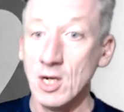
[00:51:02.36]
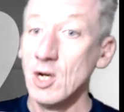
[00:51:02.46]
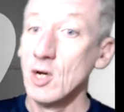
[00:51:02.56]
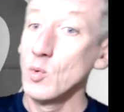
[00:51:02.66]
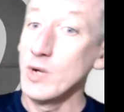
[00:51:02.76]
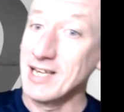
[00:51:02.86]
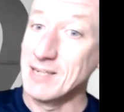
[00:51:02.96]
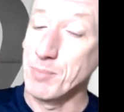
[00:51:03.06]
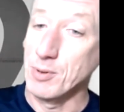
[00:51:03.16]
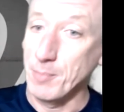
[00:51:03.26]
We can
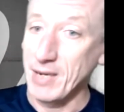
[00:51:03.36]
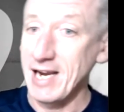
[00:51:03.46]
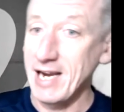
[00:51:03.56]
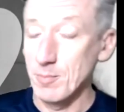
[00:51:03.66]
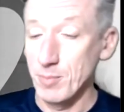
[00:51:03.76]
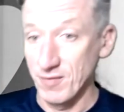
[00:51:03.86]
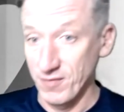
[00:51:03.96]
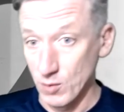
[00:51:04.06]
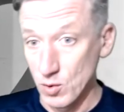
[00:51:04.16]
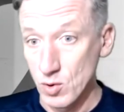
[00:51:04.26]
prepare and
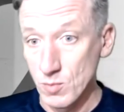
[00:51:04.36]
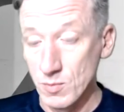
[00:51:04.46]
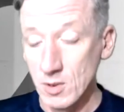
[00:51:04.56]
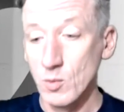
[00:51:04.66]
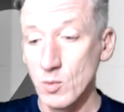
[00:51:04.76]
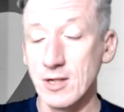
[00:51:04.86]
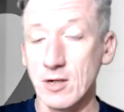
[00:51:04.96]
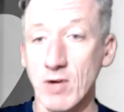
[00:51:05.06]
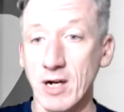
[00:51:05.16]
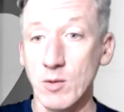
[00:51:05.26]
perform with
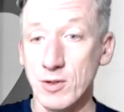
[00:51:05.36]
the